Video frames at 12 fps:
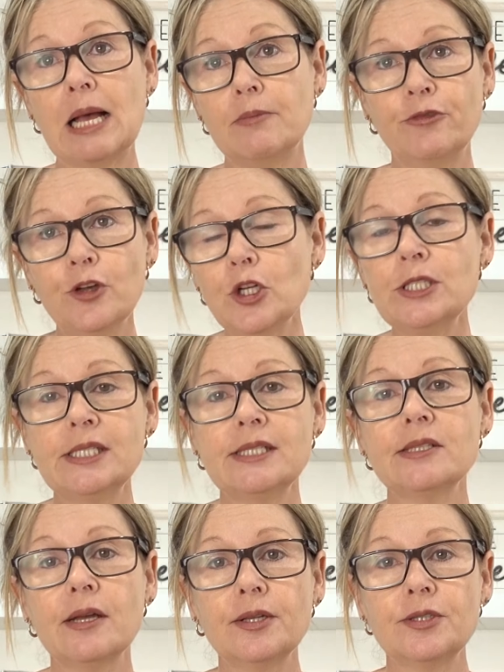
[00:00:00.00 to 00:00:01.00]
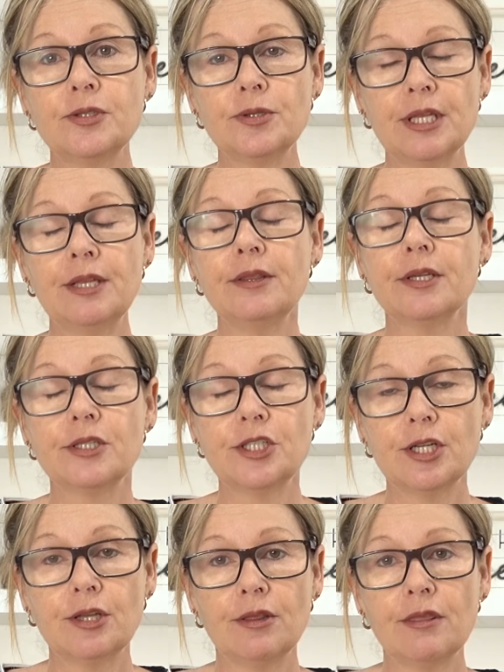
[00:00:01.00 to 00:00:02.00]
First is I do think that
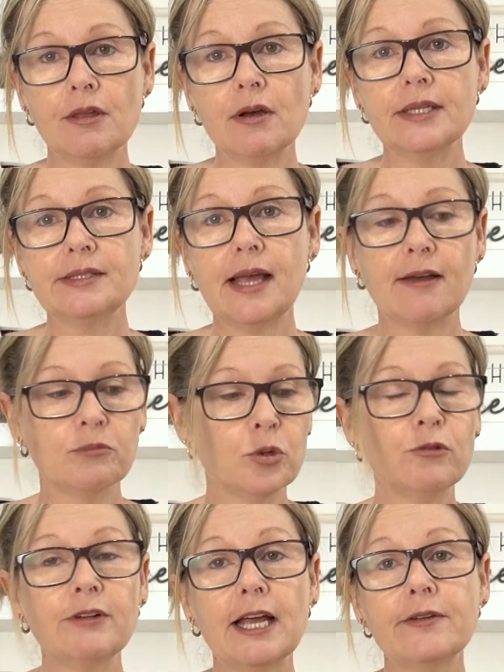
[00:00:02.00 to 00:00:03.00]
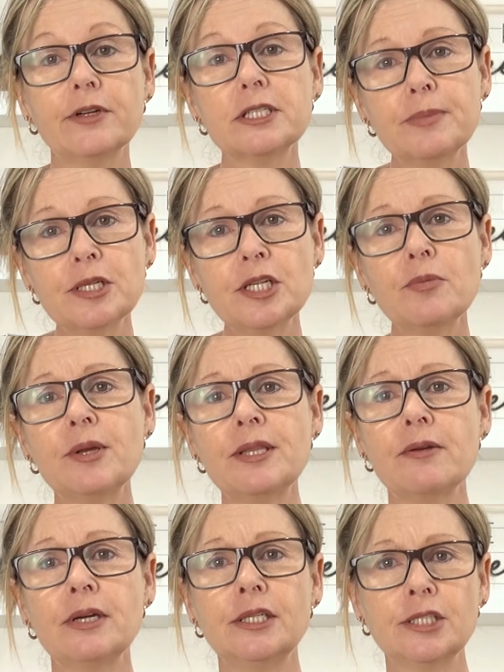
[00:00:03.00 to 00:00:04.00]
chicken thighs have more flavour, especially when
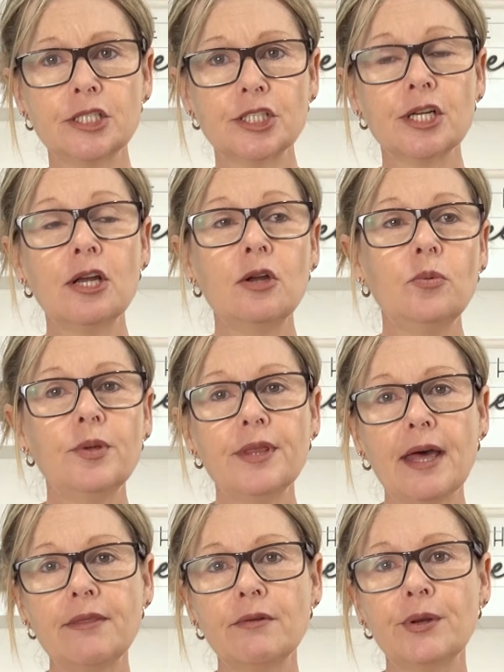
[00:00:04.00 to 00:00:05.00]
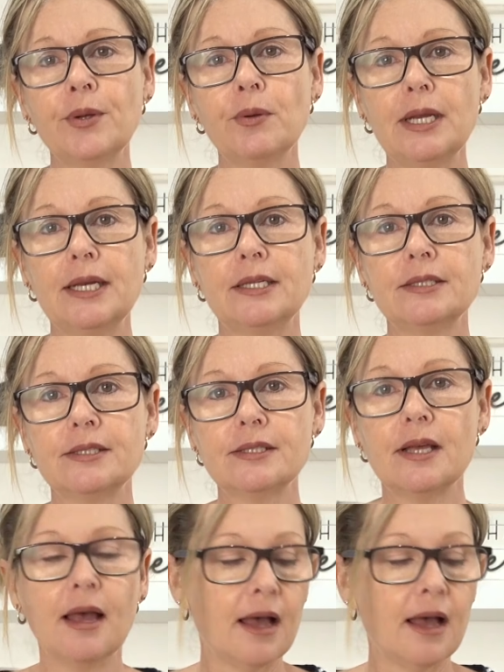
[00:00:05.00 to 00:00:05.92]
they're in a dish with other ingredients.